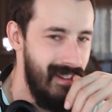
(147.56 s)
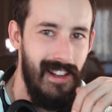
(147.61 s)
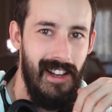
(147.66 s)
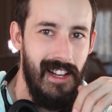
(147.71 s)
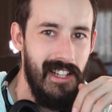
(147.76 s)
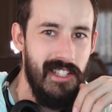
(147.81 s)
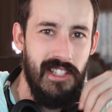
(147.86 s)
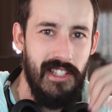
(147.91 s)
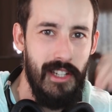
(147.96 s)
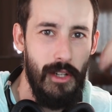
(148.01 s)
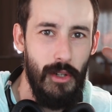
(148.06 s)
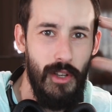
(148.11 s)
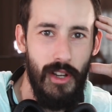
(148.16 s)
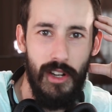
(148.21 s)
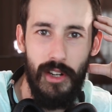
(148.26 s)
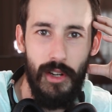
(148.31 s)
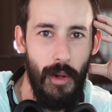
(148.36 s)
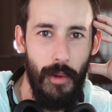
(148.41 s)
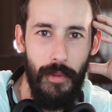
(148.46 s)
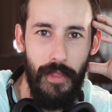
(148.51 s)
I still
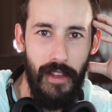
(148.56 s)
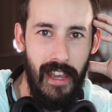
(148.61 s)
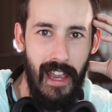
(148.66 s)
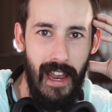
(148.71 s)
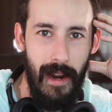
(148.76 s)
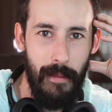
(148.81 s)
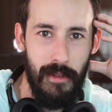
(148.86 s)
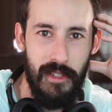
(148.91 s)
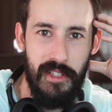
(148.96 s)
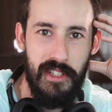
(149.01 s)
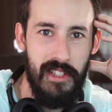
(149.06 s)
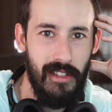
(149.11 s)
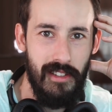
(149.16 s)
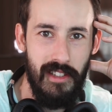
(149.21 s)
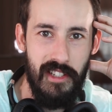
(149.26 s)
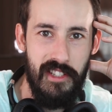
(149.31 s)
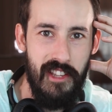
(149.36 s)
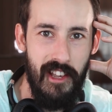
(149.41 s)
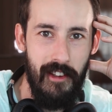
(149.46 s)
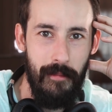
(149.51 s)
couldn't hold the camera still
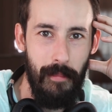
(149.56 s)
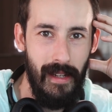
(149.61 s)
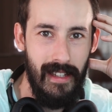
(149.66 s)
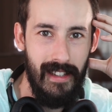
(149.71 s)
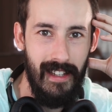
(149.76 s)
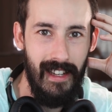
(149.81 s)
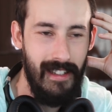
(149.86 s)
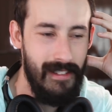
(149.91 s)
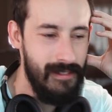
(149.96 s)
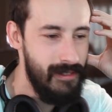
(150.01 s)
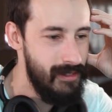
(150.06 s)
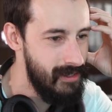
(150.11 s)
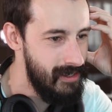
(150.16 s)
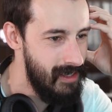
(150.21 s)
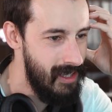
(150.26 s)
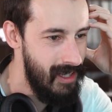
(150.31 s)
to save my life.